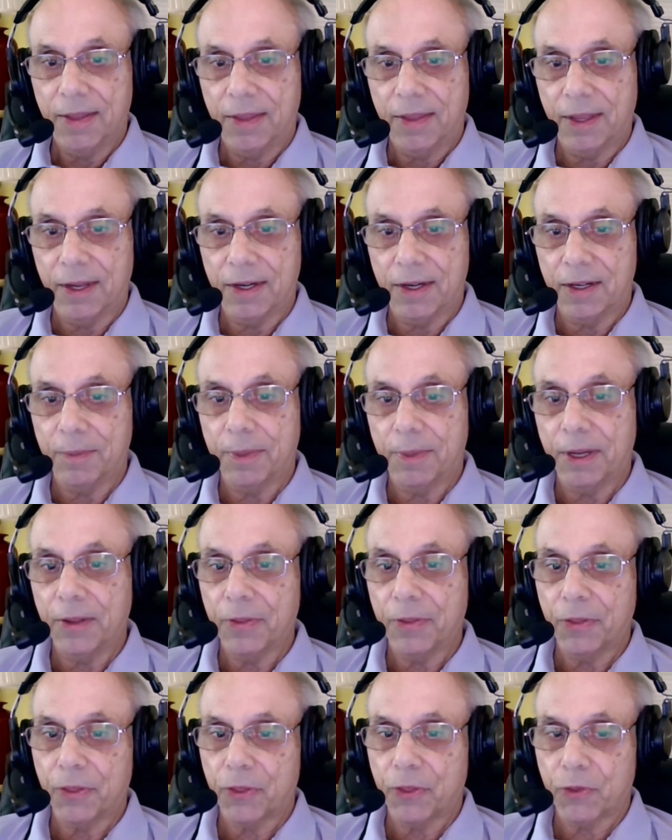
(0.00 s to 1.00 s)
that
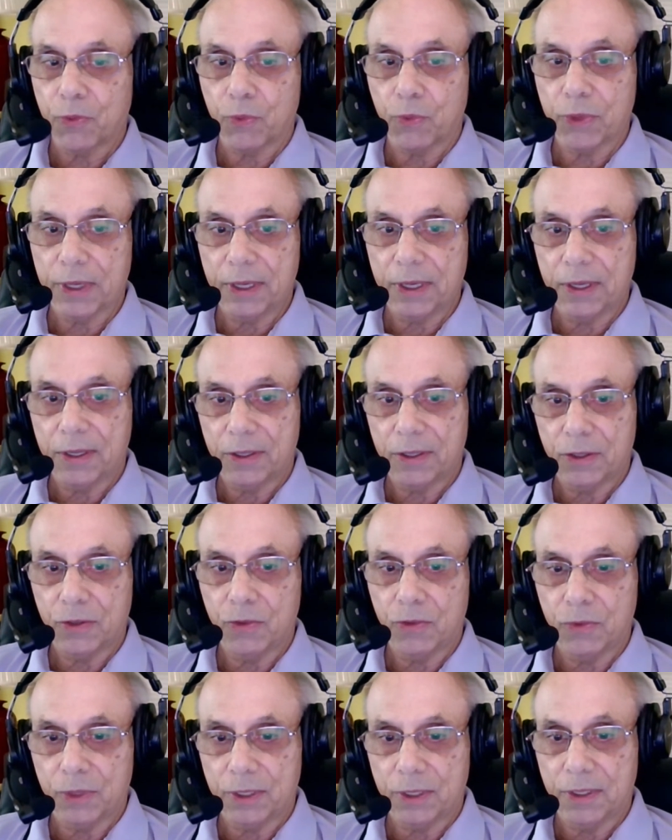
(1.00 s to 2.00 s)
about
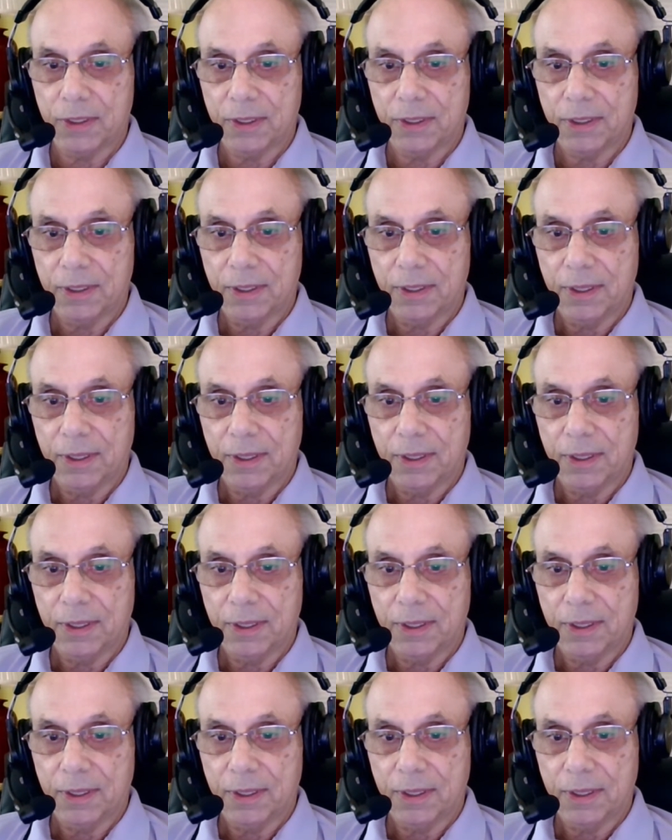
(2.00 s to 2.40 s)
300